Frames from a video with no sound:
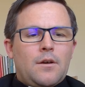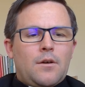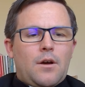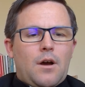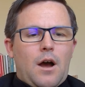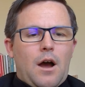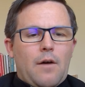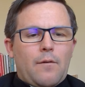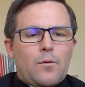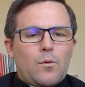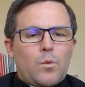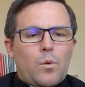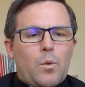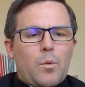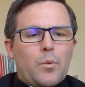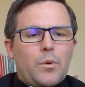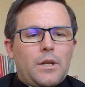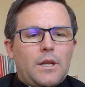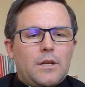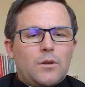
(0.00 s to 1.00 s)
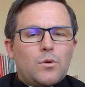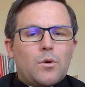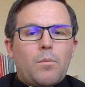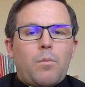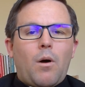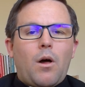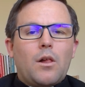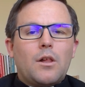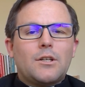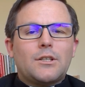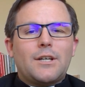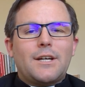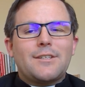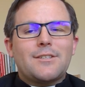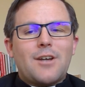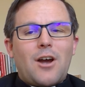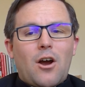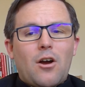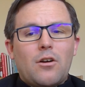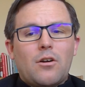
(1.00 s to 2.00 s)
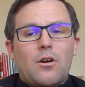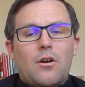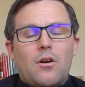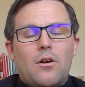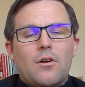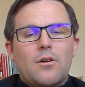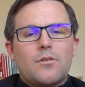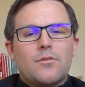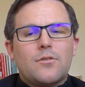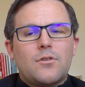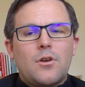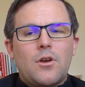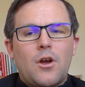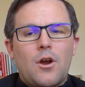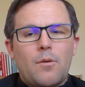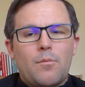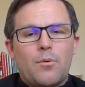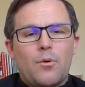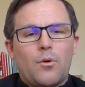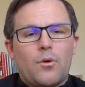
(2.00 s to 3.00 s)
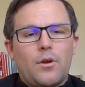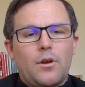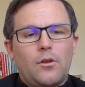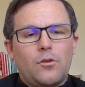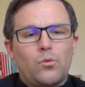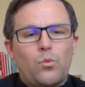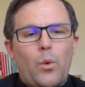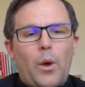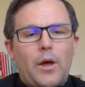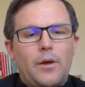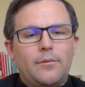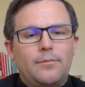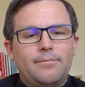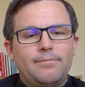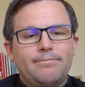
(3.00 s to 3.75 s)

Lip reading: Often when we need to apologize, our hearts are broken as well.